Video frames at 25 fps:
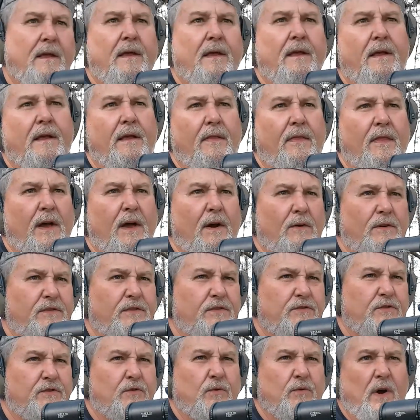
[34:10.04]
That was
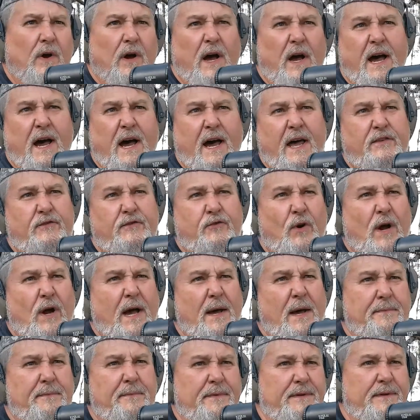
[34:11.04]
I dropped
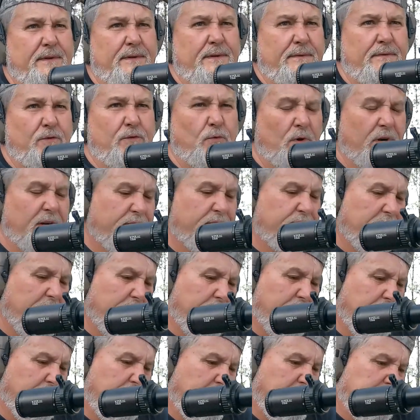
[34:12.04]

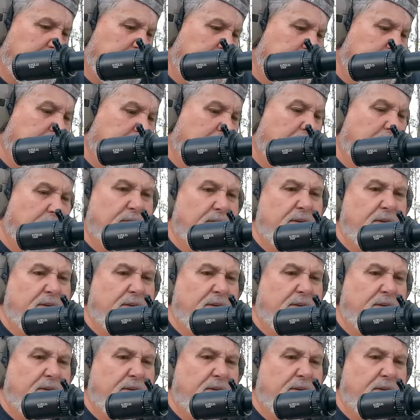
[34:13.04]
2757.